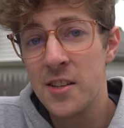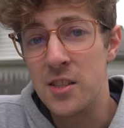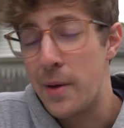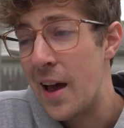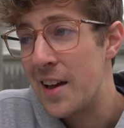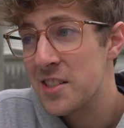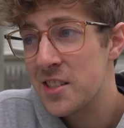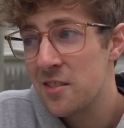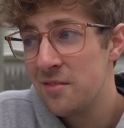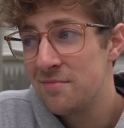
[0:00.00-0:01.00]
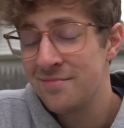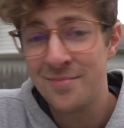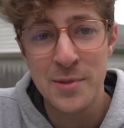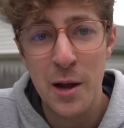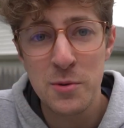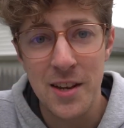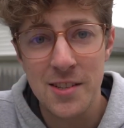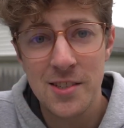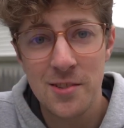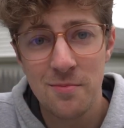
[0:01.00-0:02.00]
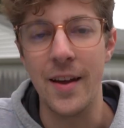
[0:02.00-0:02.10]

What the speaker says: to pass sound tests.